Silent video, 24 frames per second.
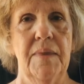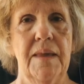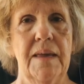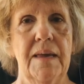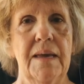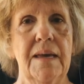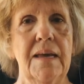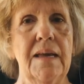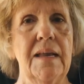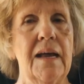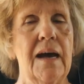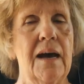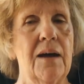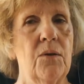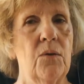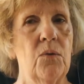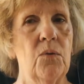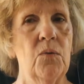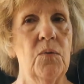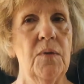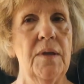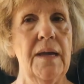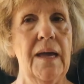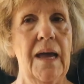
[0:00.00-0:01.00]
He not
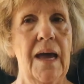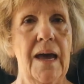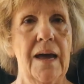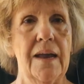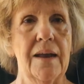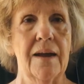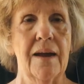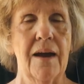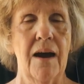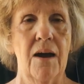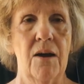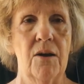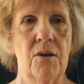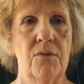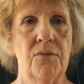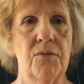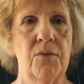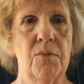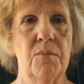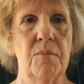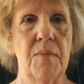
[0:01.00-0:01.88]
only had a card for